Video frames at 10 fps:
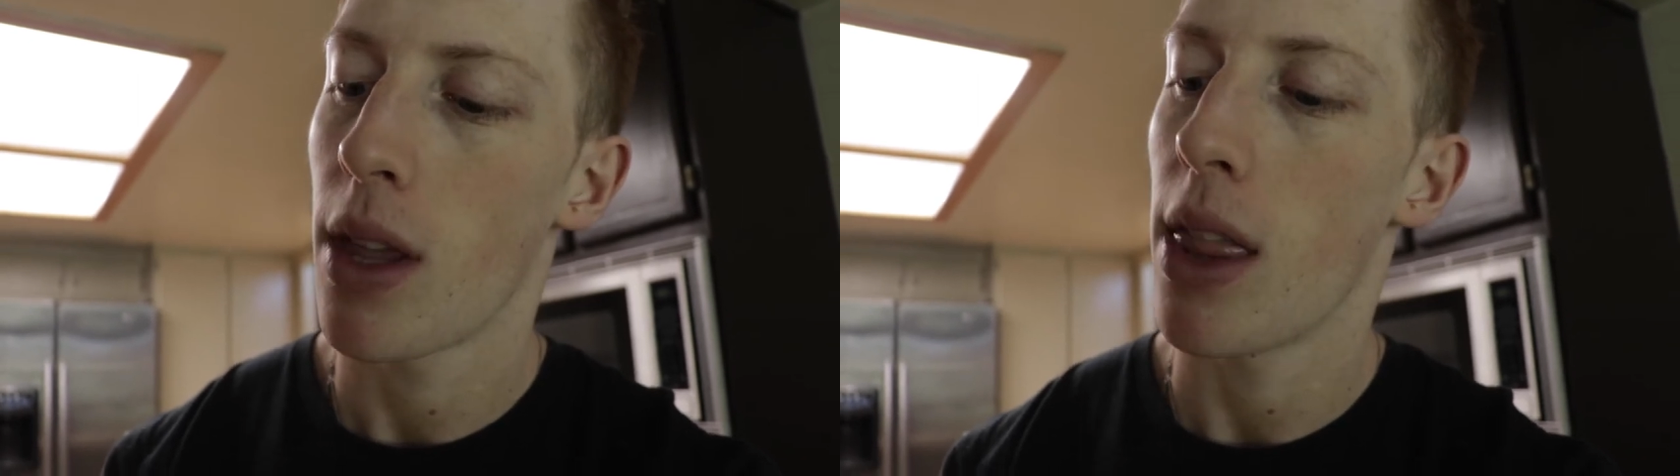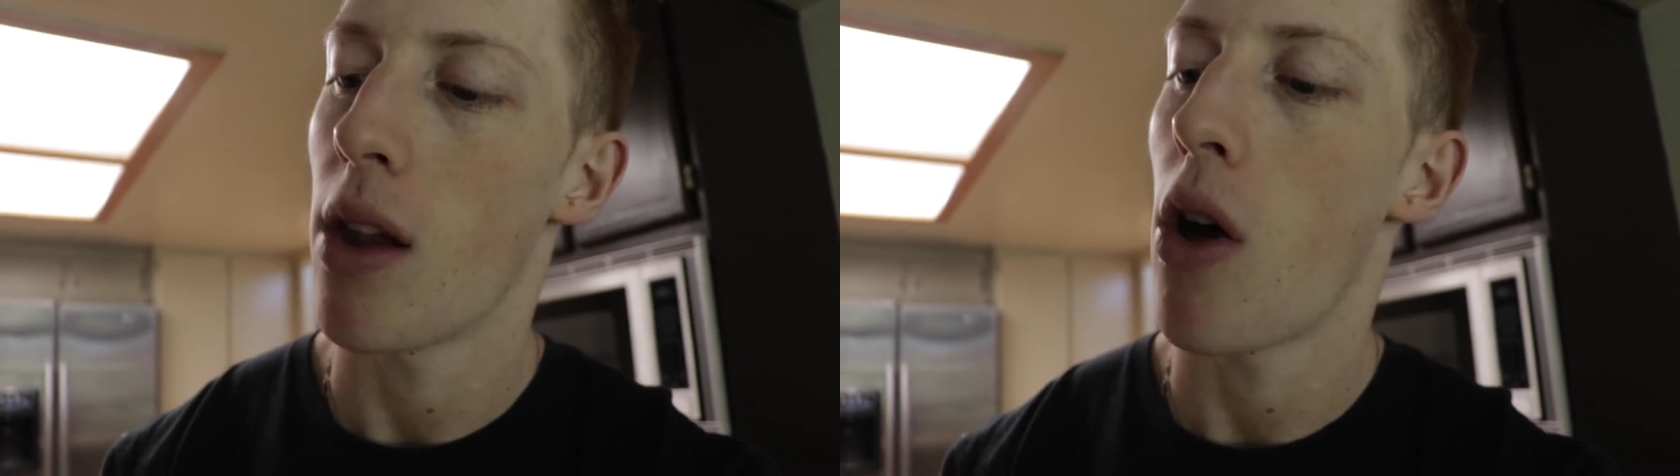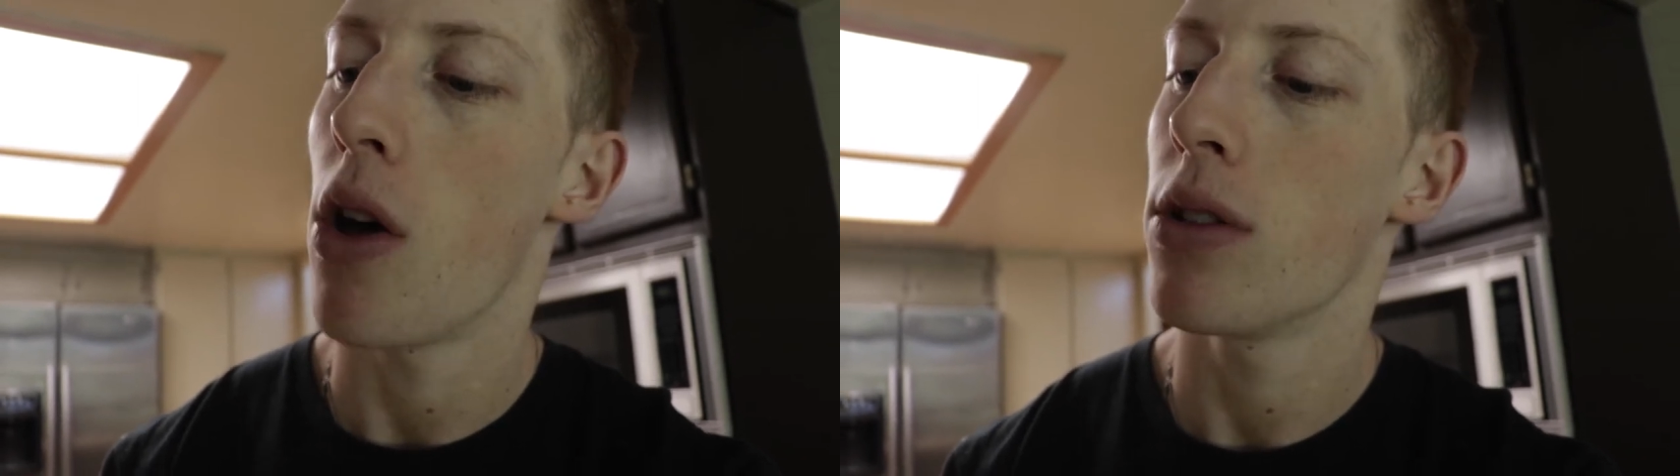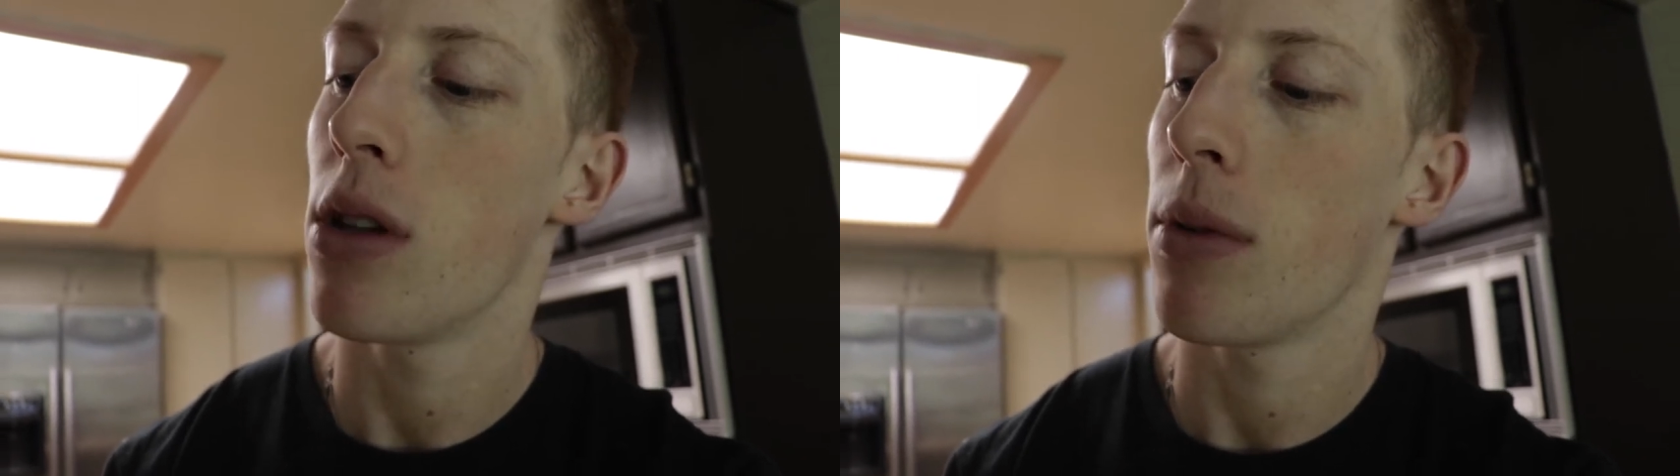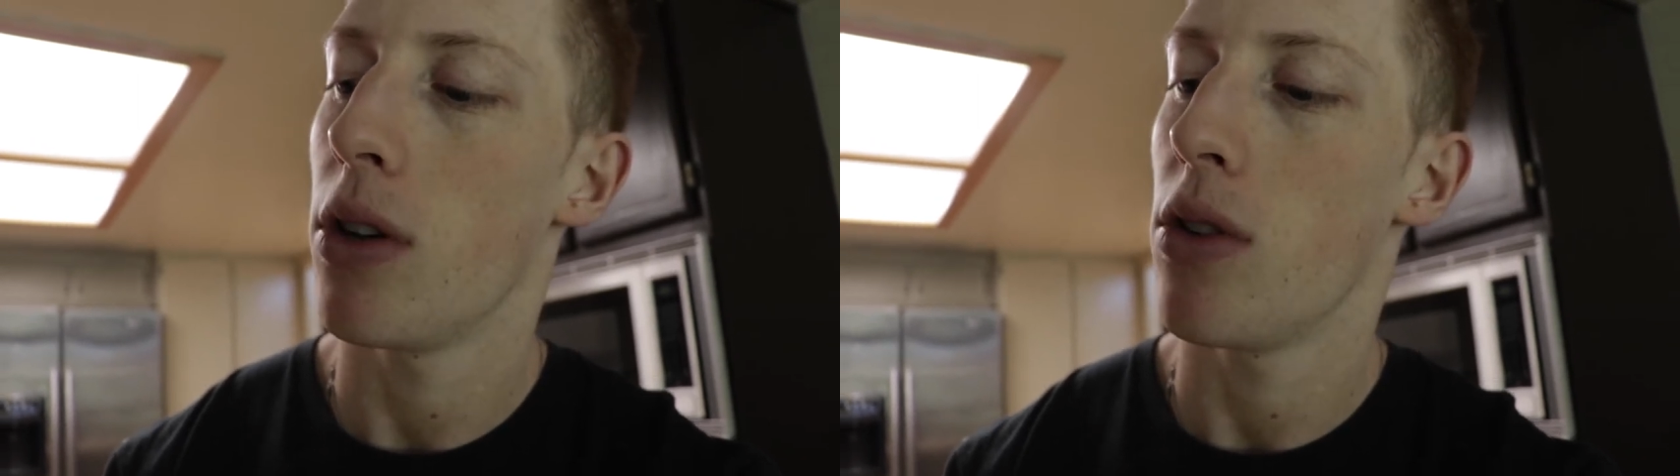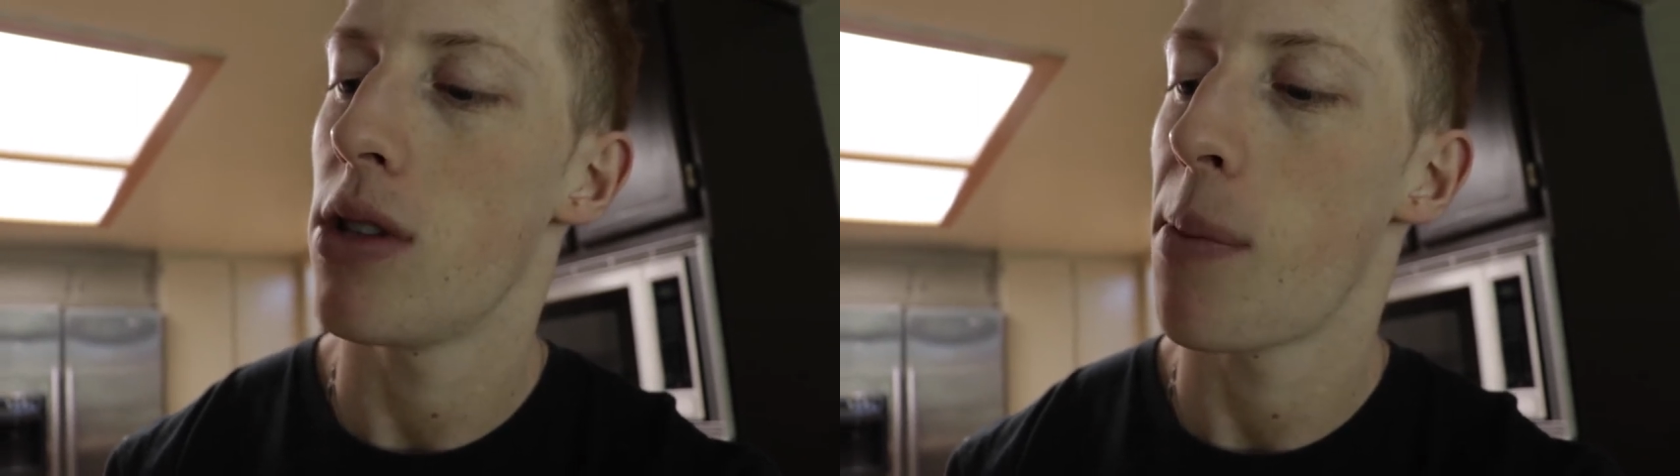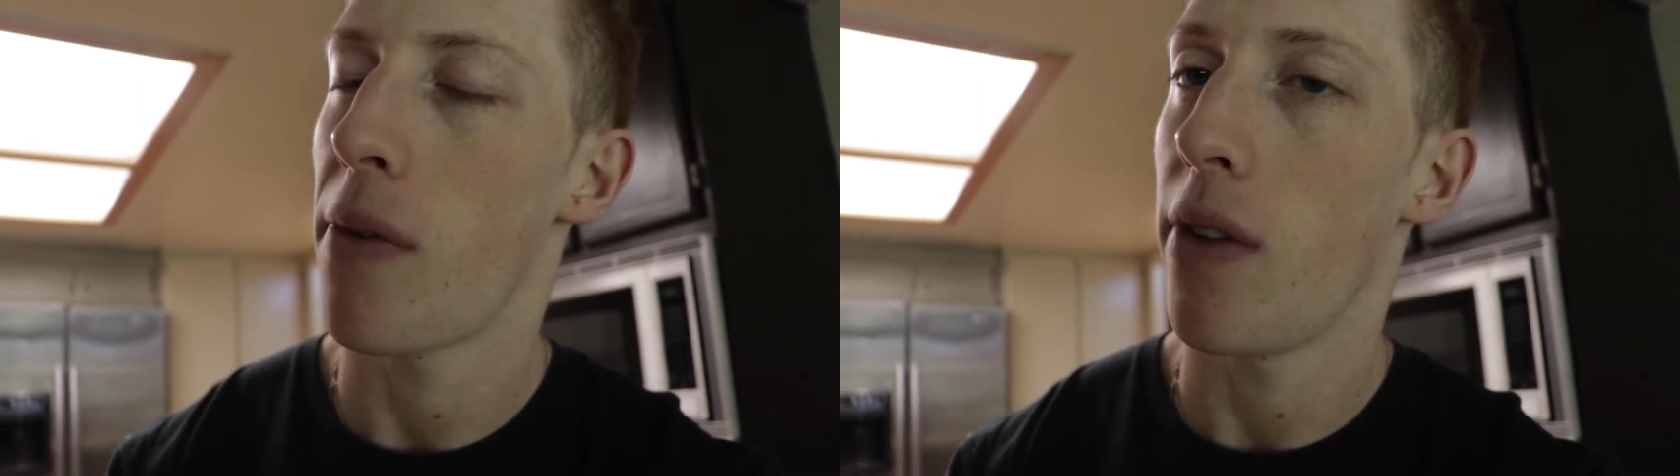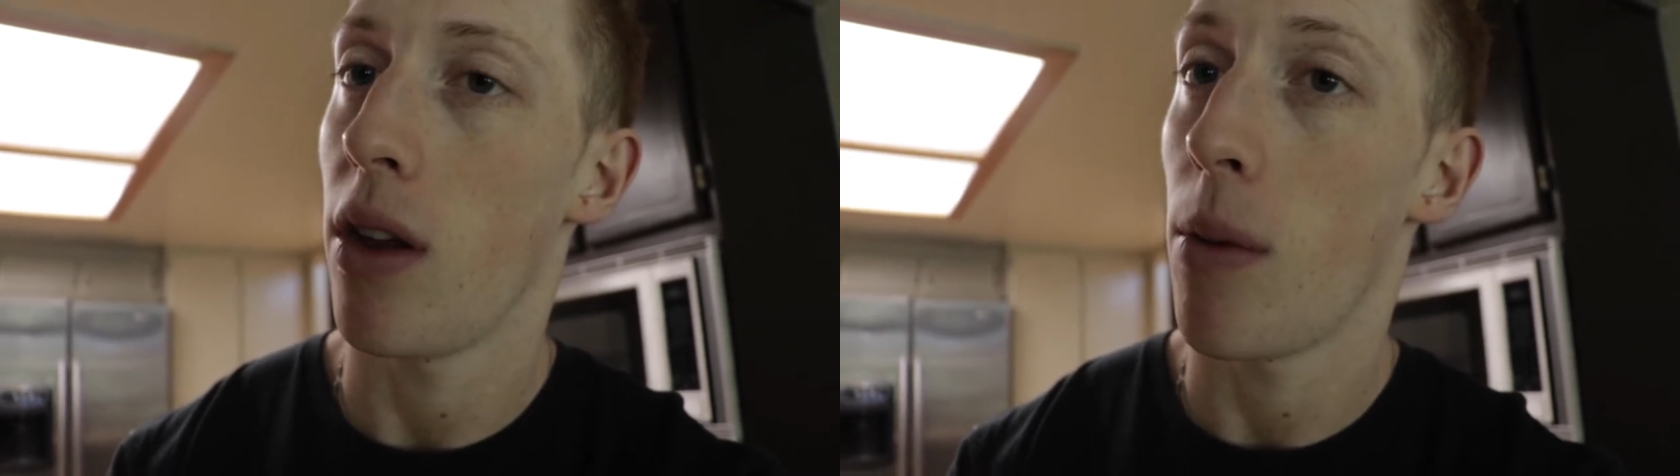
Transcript: And then also I'm going to do a separate video